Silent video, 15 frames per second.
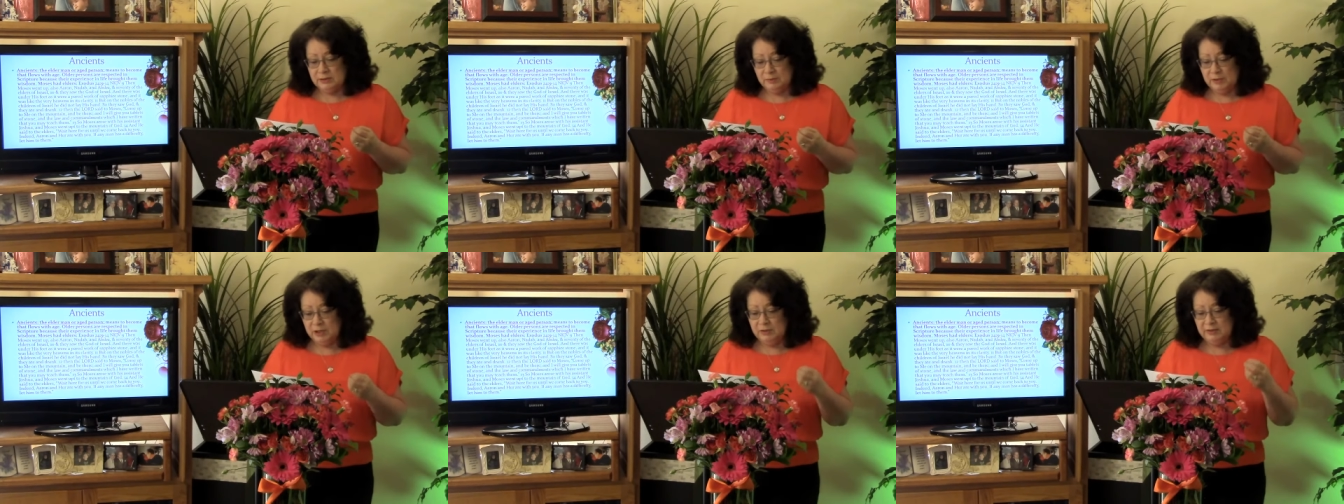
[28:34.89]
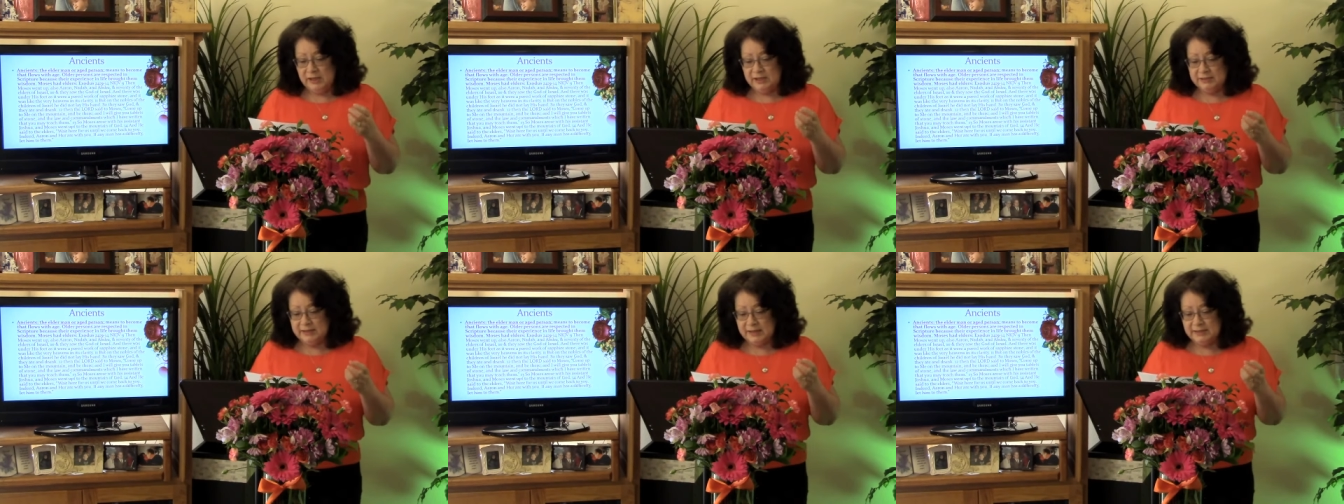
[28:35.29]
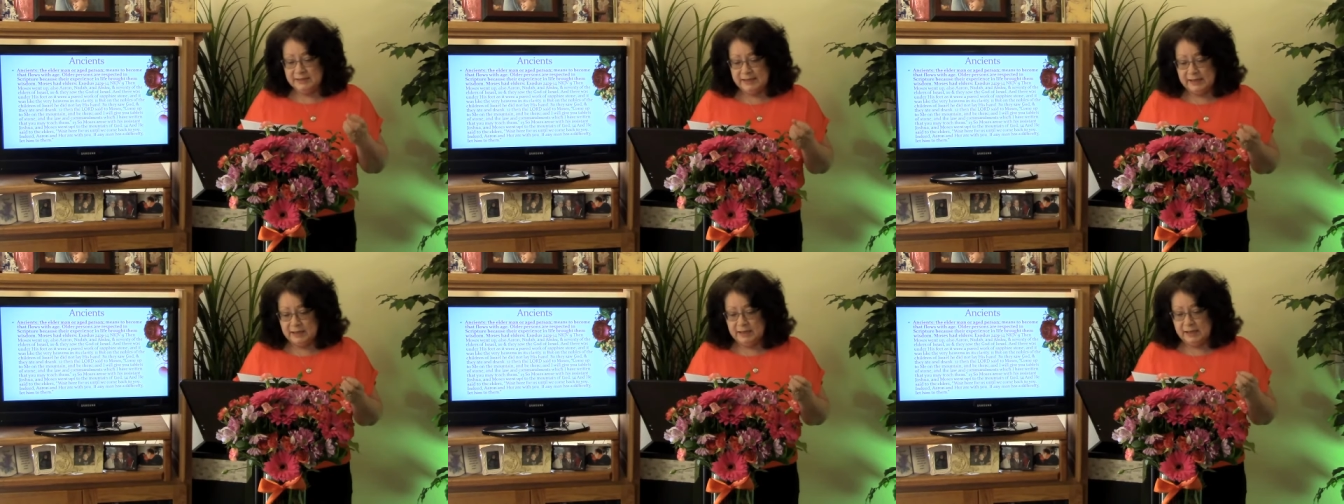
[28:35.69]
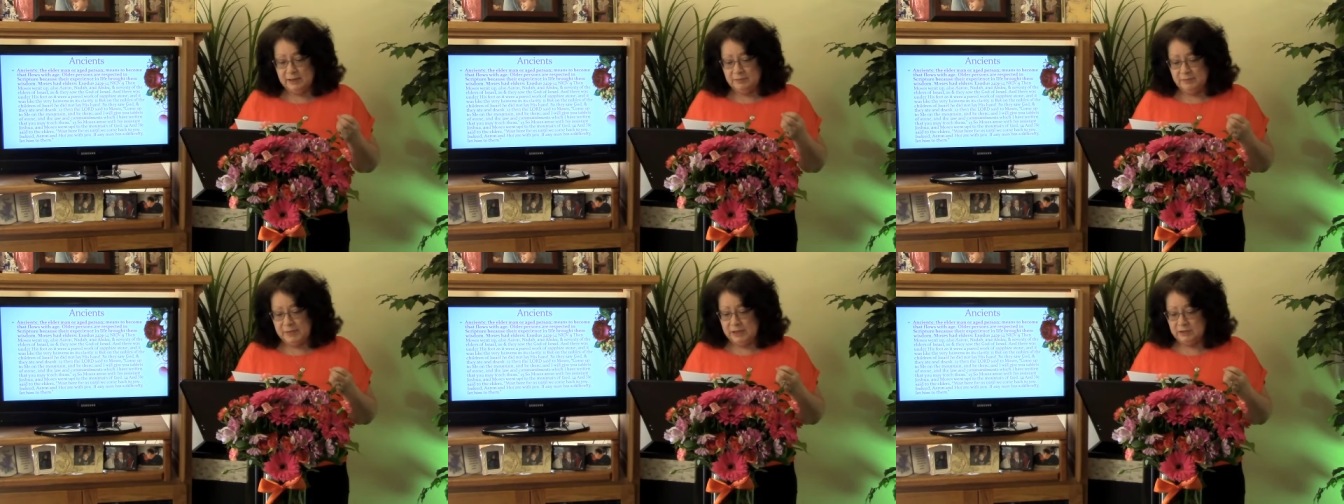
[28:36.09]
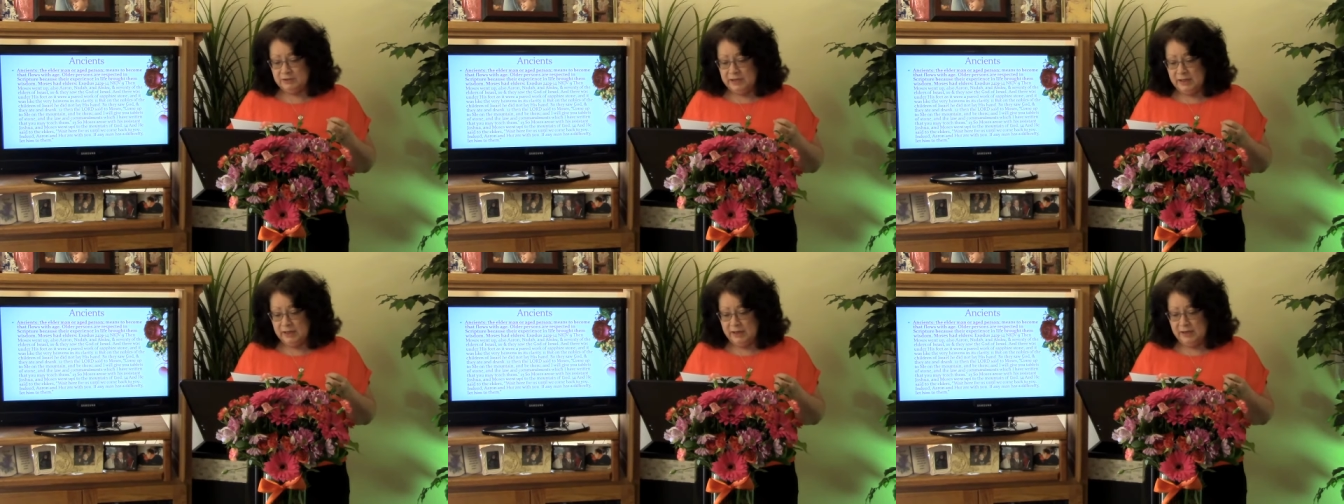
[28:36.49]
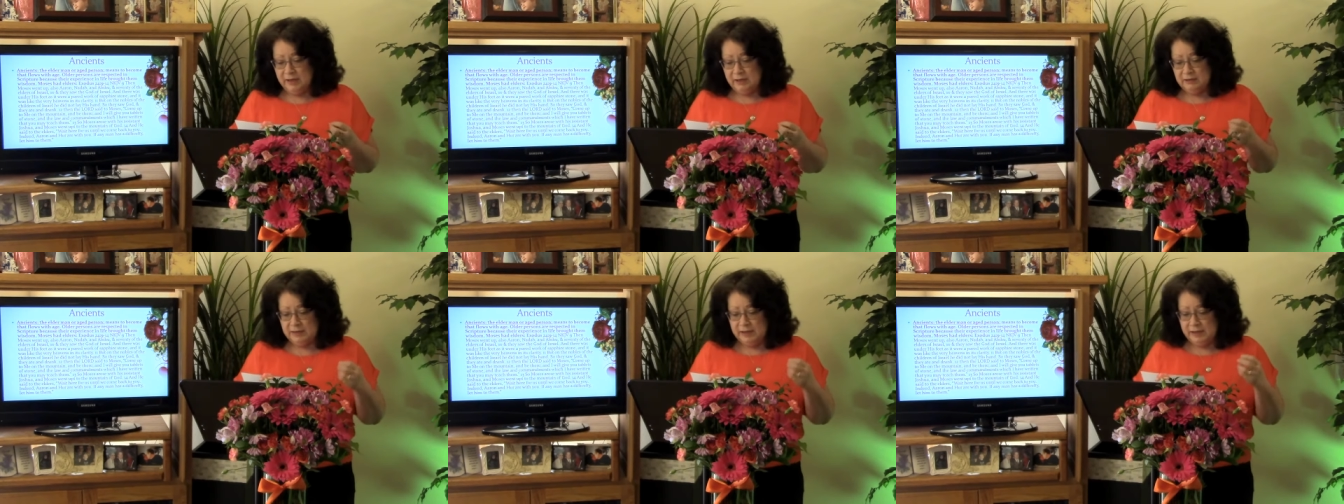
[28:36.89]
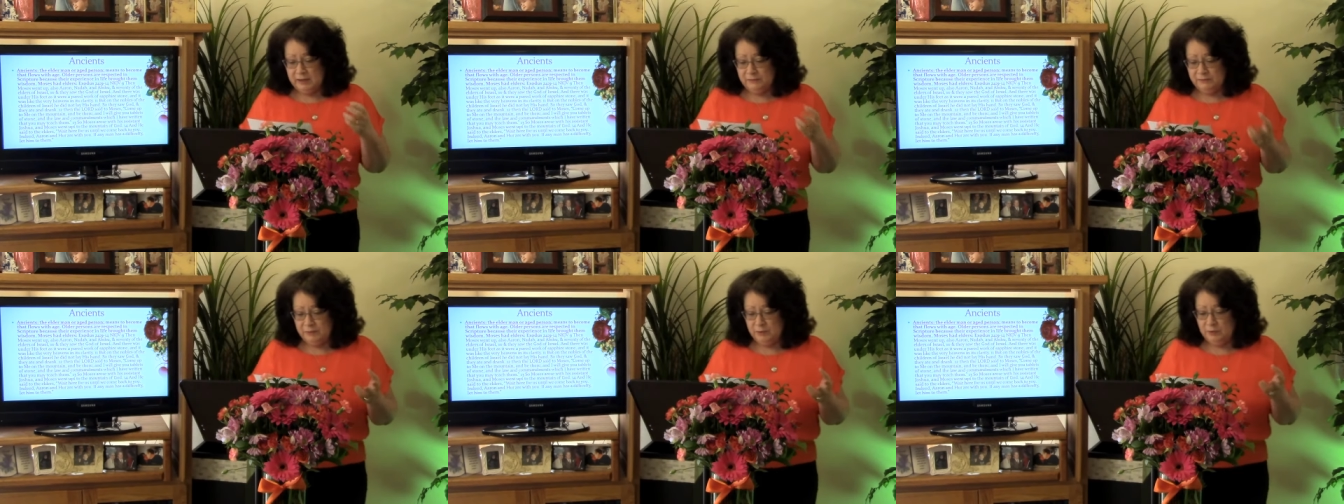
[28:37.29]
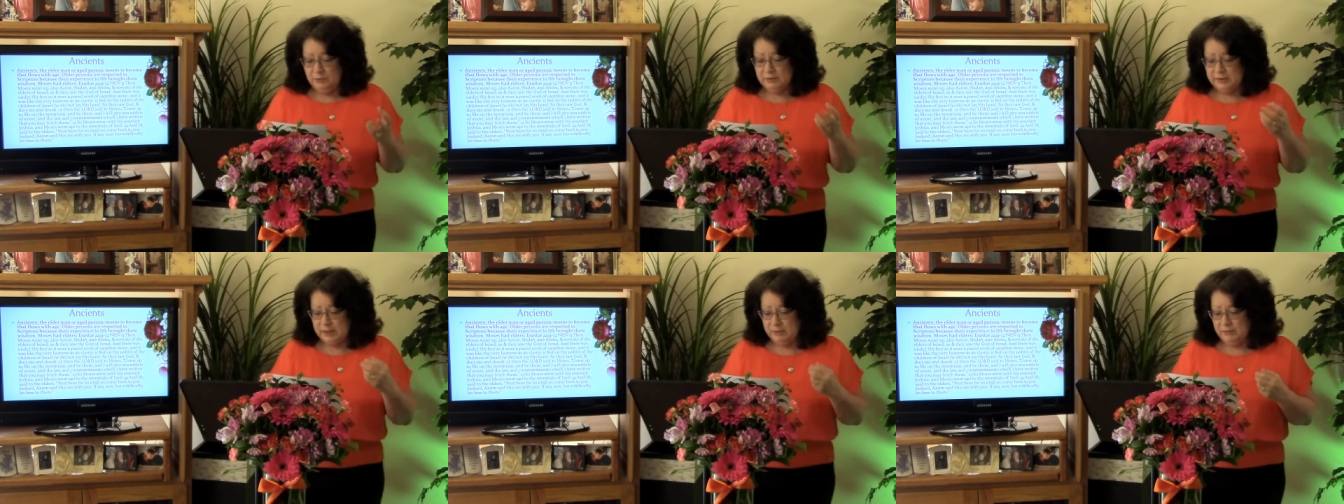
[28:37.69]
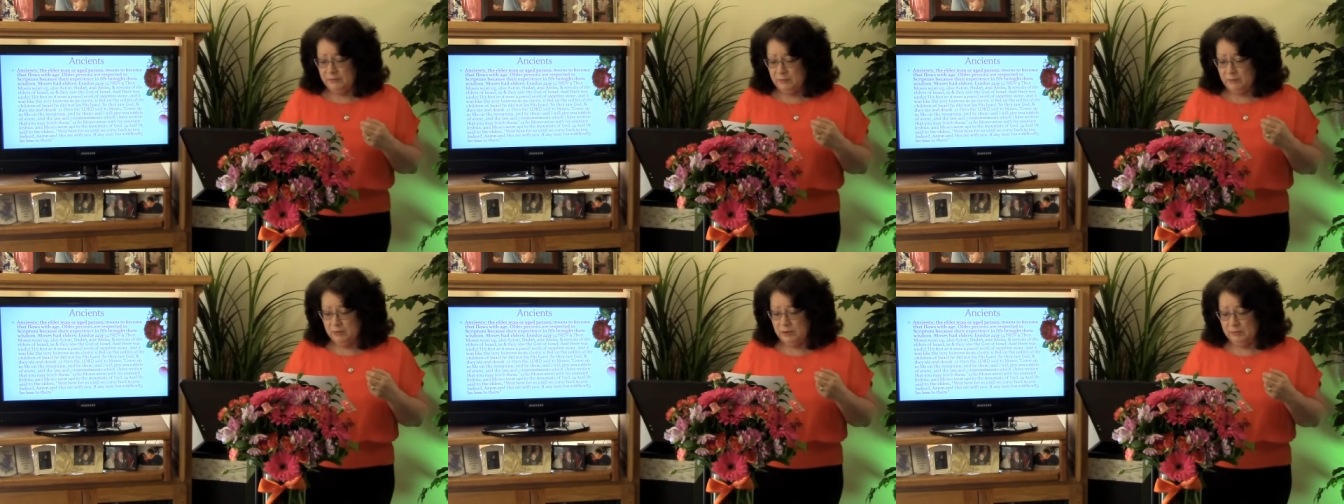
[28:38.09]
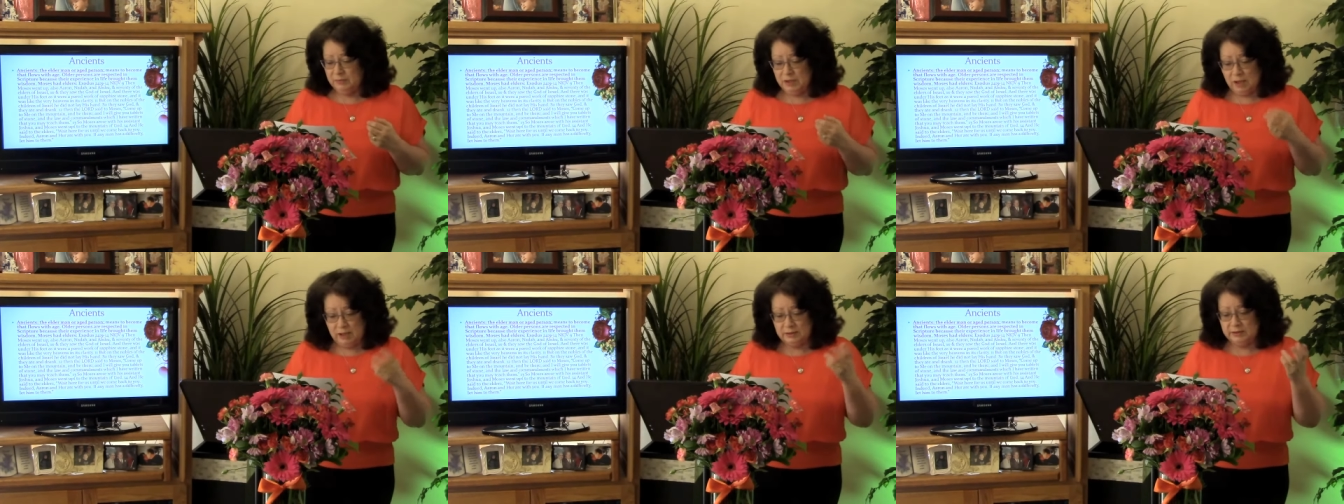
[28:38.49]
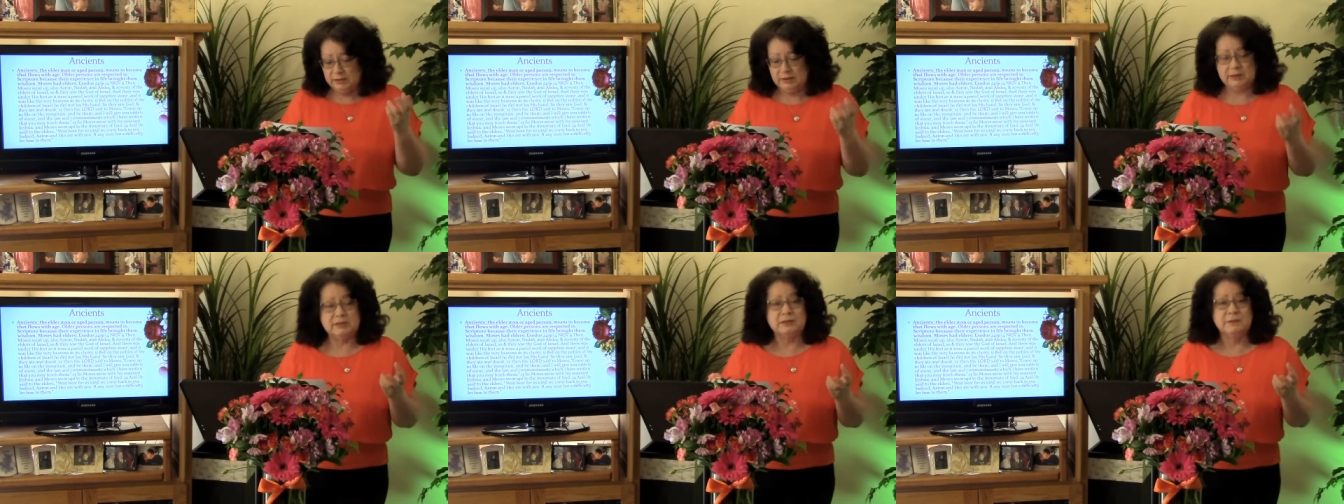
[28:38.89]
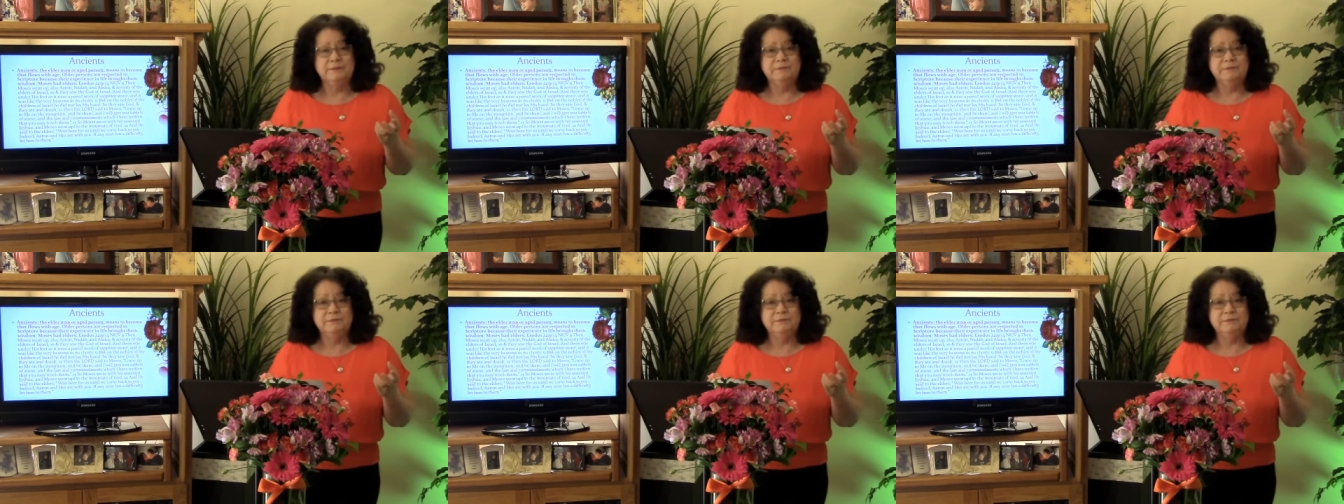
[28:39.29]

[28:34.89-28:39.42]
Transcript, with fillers: Among these, they said at Mount Sinai, they had food set before them. God did this.